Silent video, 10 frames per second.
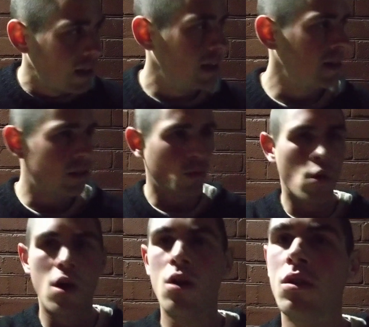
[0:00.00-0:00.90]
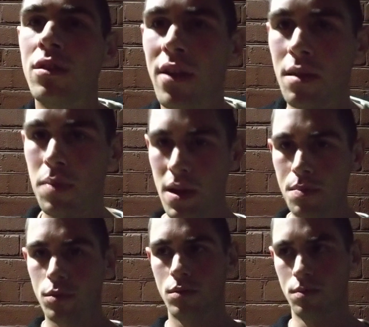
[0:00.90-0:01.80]
in this world of other
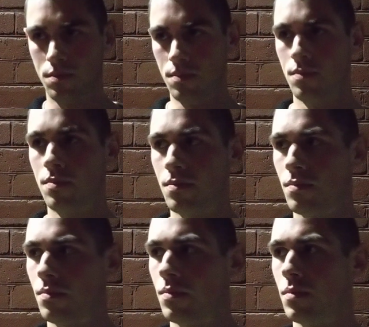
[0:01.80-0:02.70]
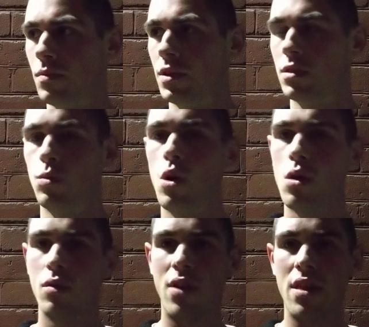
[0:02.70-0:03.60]
people, this
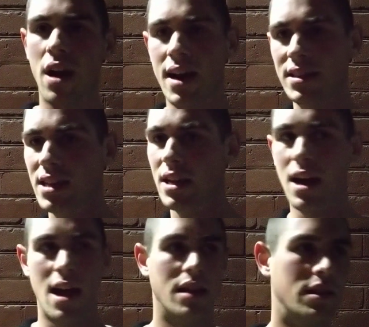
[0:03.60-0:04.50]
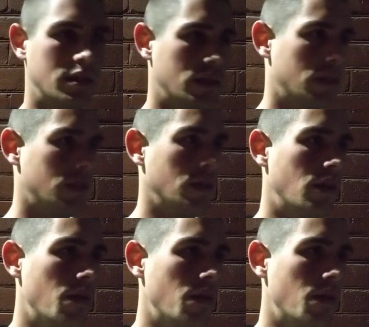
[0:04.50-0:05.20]
world of other isolated islands,